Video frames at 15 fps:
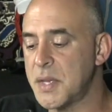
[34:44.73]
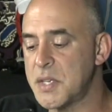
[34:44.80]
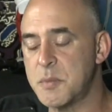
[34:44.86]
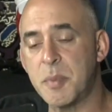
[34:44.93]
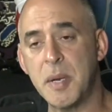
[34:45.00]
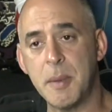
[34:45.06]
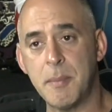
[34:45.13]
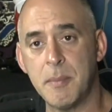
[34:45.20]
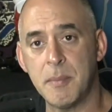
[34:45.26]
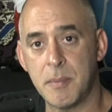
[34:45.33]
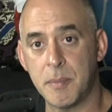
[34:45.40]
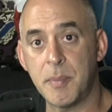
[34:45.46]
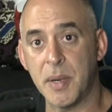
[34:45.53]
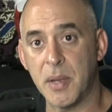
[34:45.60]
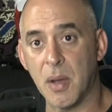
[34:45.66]
is pretty
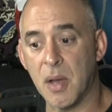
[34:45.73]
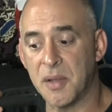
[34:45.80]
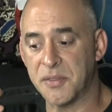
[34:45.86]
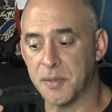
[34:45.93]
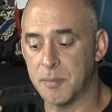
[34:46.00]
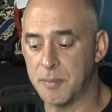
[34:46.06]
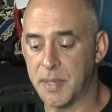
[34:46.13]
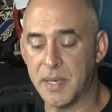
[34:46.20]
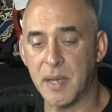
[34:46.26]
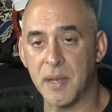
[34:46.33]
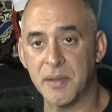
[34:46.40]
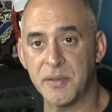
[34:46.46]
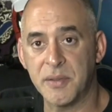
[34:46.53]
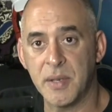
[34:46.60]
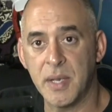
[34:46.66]
awesome
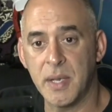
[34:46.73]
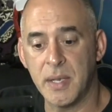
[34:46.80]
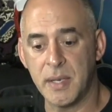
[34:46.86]
because